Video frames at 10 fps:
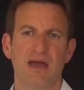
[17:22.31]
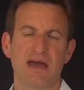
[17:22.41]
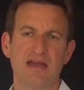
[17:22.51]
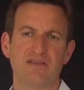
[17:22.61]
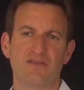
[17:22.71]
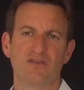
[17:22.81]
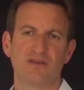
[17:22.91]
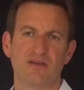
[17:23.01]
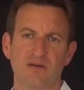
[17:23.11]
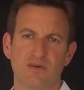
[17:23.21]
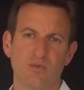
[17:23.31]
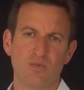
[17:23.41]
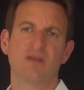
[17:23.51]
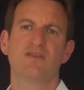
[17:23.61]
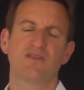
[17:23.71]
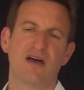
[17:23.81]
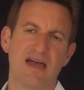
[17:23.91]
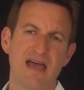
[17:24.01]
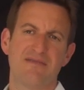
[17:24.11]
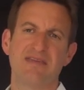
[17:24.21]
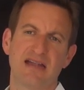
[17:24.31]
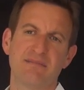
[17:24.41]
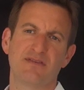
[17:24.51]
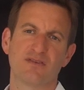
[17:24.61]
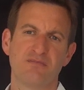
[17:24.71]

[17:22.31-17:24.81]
And once I have the elements